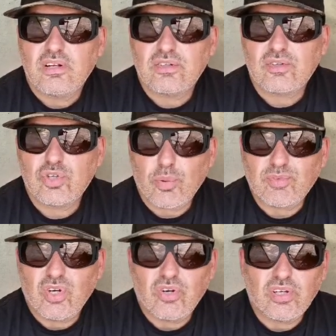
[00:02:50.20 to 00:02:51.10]
Sort of
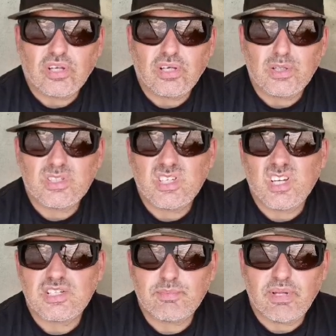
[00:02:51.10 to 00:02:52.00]
chopped tigers,
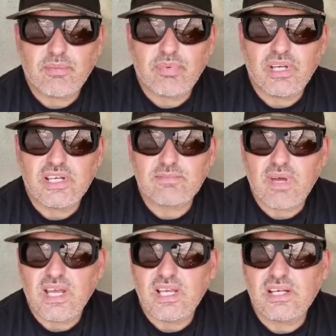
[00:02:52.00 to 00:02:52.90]
split peas,
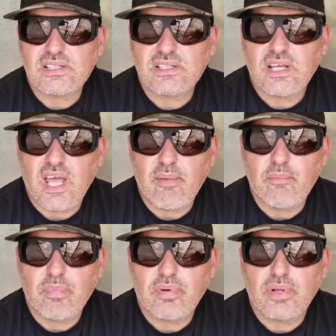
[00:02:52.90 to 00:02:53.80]
maize,
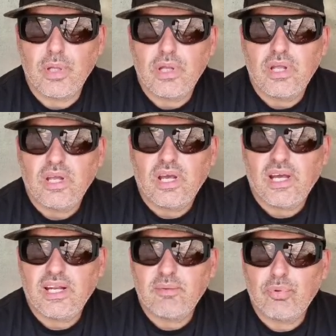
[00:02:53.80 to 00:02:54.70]
hemp,
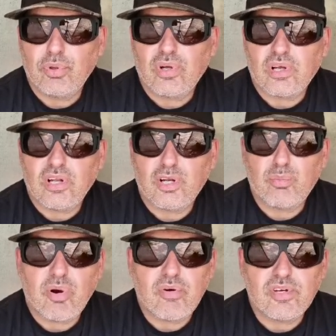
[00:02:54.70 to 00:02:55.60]
and then put like a
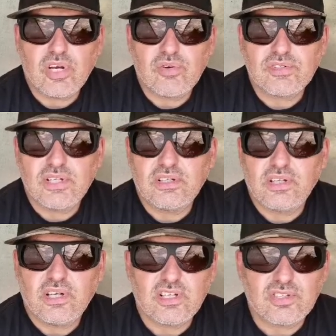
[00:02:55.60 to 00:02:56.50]
load of porridge oats in,
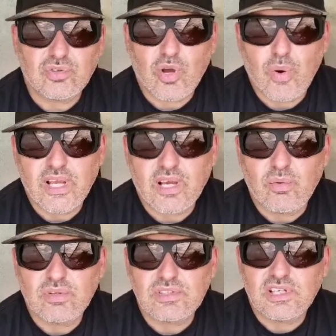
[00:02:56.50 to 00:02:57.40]
you know, the sort of
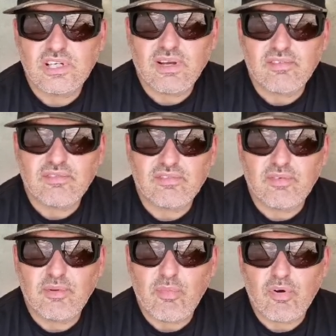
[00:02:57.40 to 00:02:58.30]
Quaker ones that you have
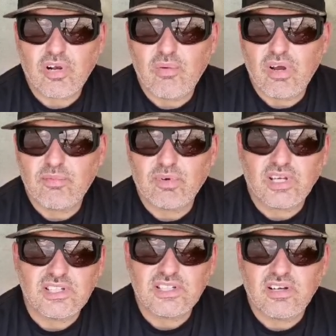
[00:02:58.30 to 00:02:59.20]
from the microwave.
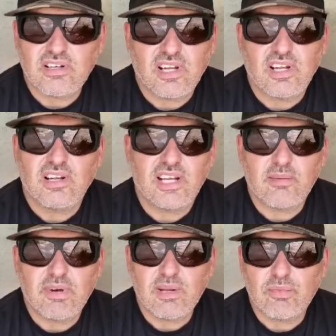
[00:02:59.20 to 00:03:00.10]
My kids don't
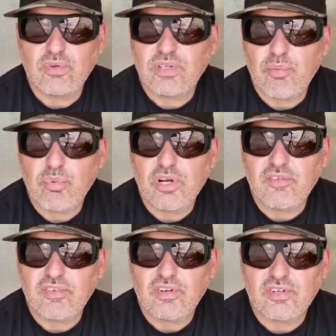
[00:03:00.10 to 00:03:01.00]
eat them anymore, and they're
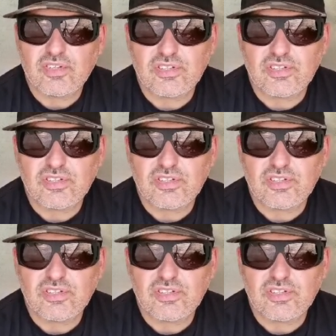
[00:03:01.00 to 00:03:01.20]
brilliant for like